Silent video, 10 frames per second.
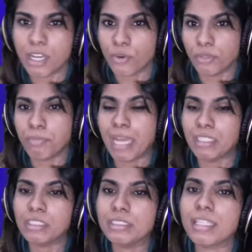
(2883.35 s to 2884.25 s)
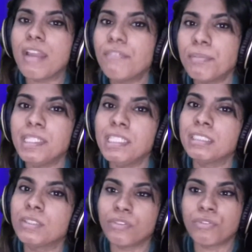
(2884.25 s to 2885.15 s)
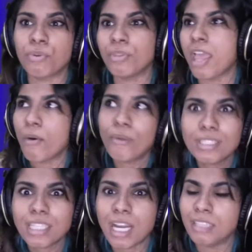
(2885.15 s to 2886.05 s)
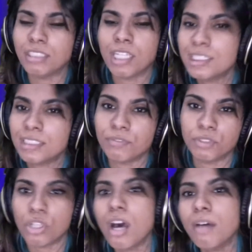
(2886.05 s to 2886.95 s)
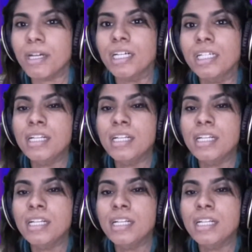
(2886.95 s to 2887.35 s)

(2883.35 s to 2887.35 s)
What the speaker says: own battles. Everybody is going through their own tons of drama.